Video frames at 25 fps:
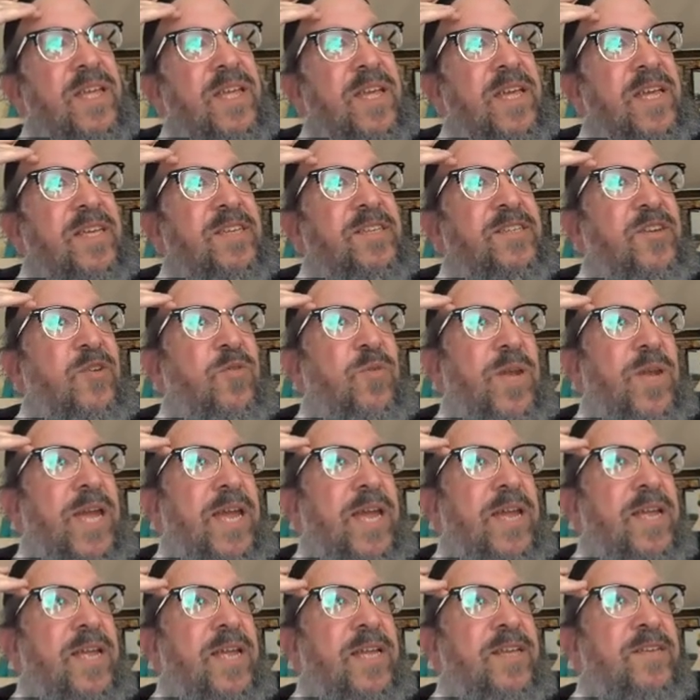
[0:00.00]
is
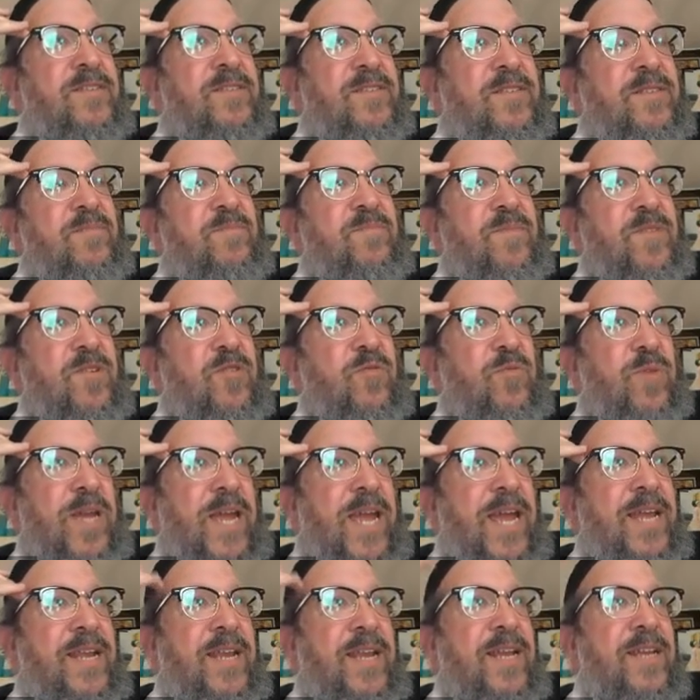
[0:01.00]
create is
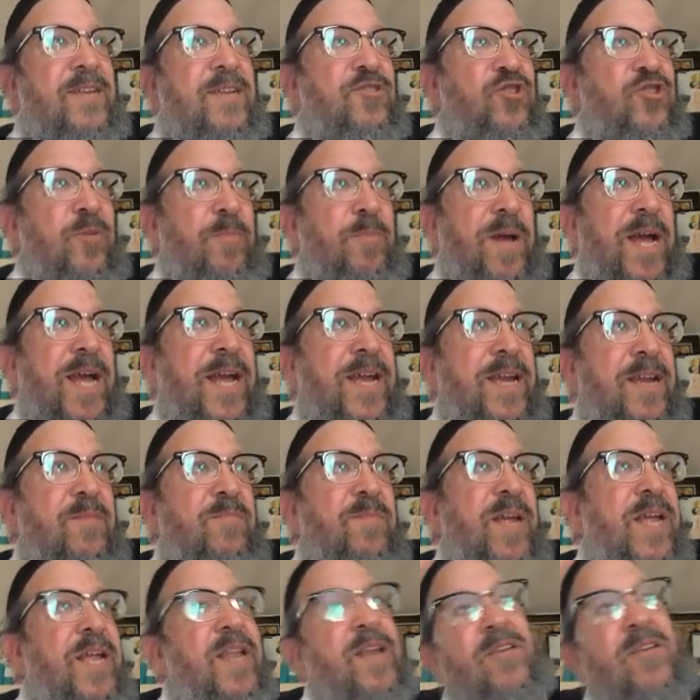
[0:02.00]
creating
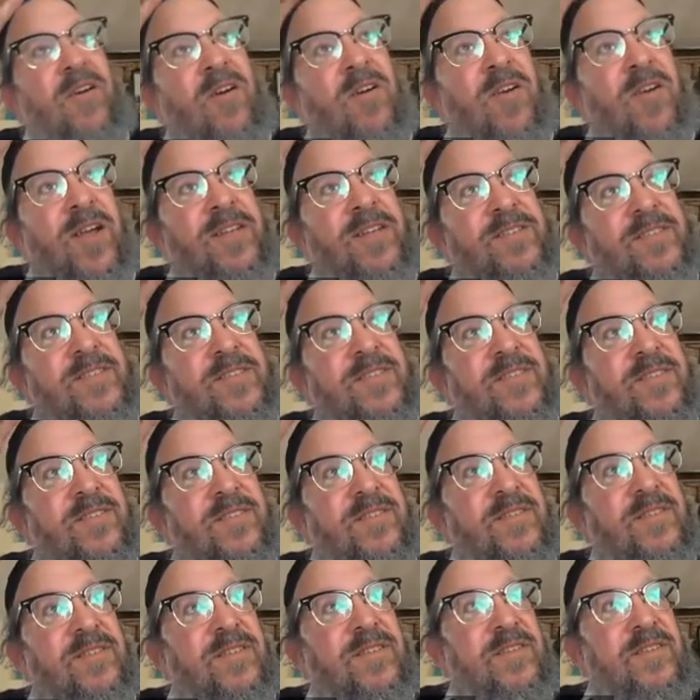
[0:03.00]
Shemaim and Aretz.
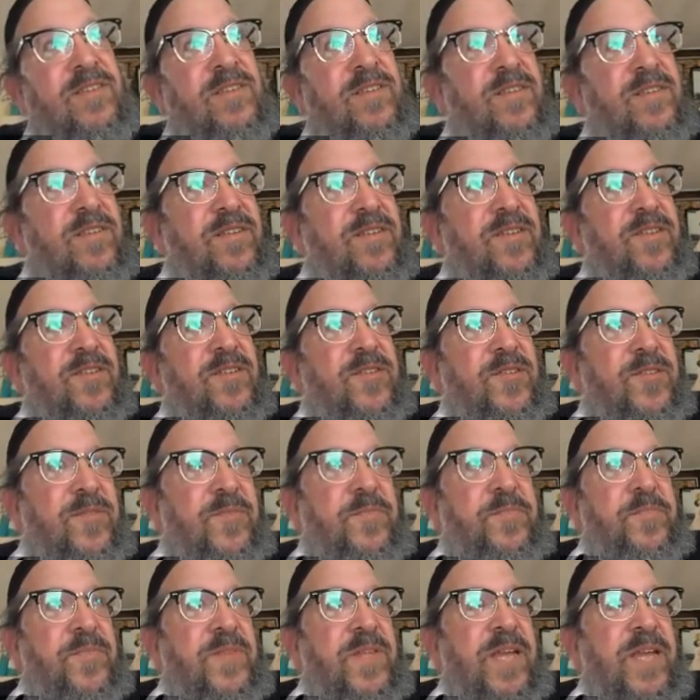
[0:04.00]

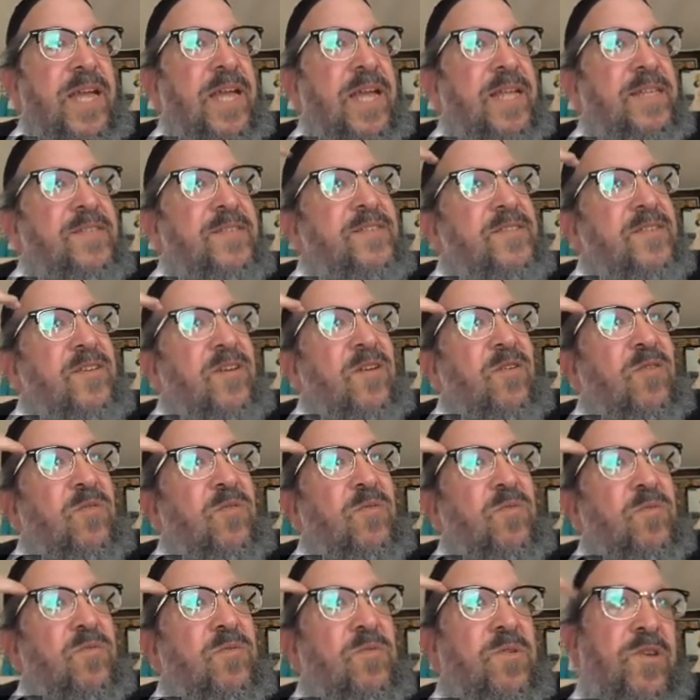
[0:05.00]
And
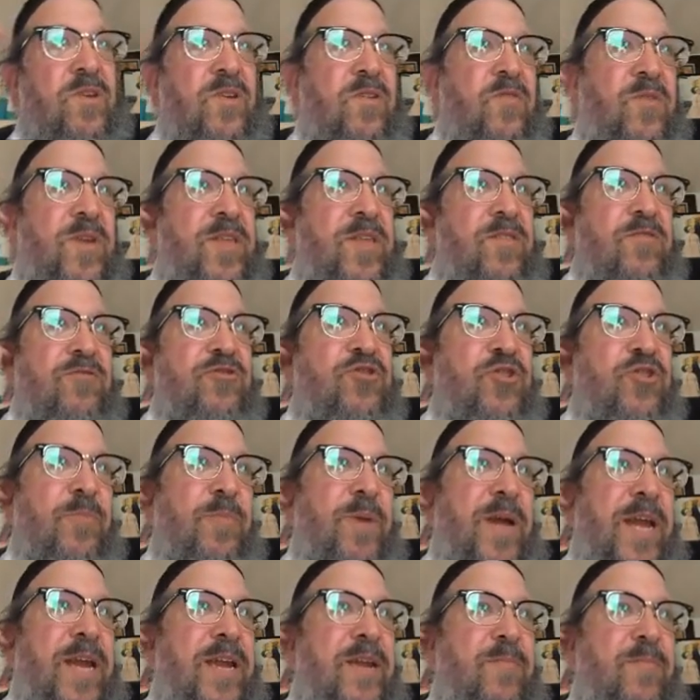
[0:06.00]
so you're either
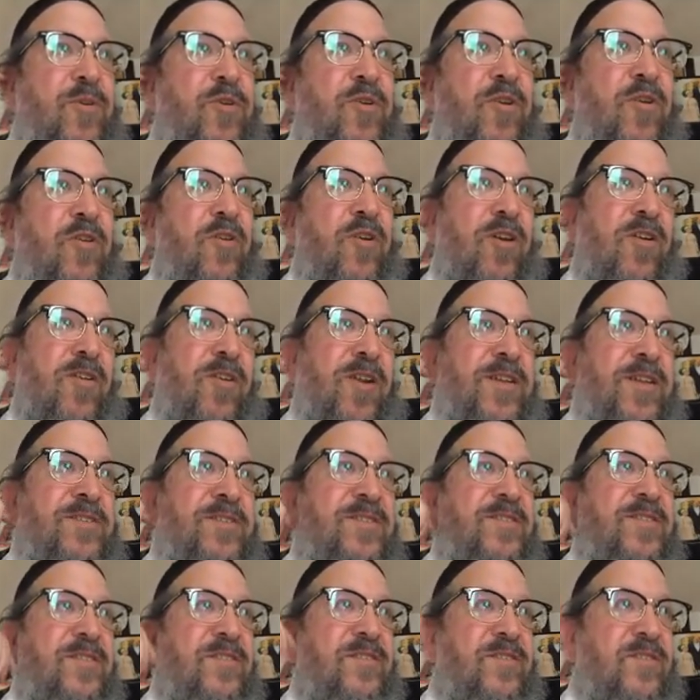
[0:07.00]
Shemaim or you're
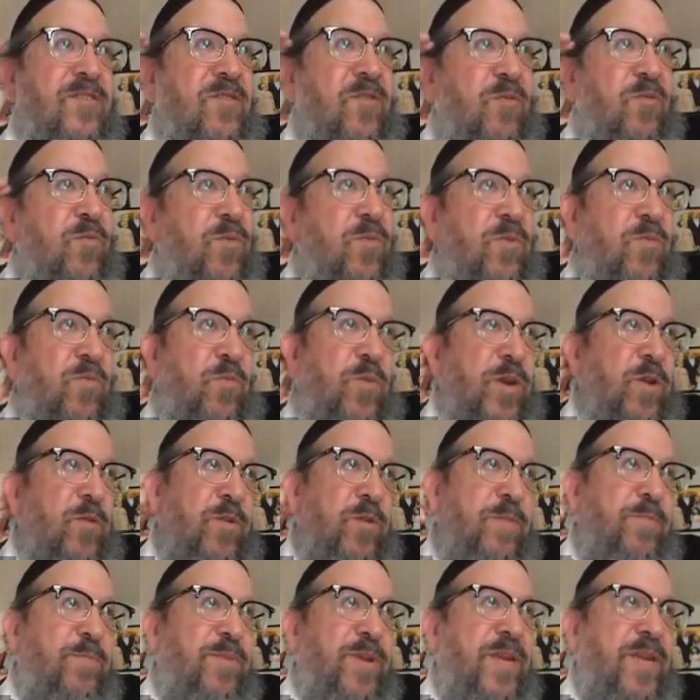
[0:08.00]
Aretz. So we
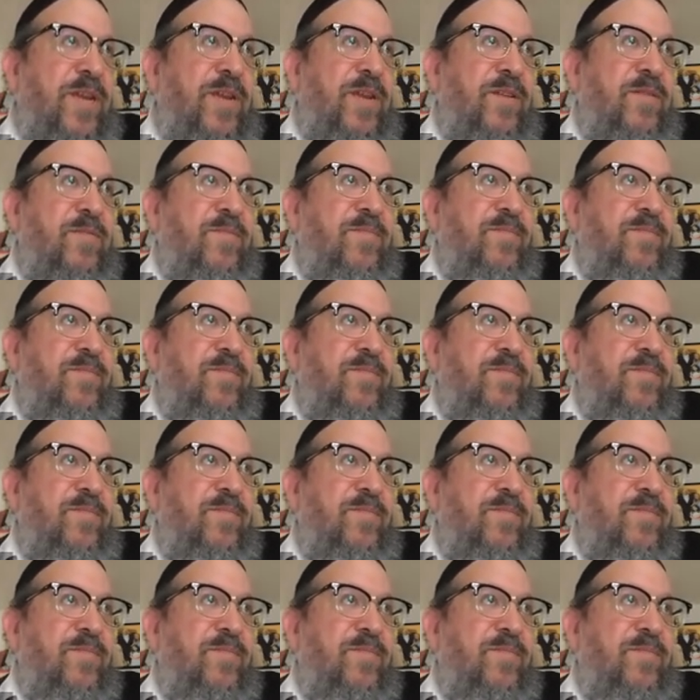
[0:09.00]
would be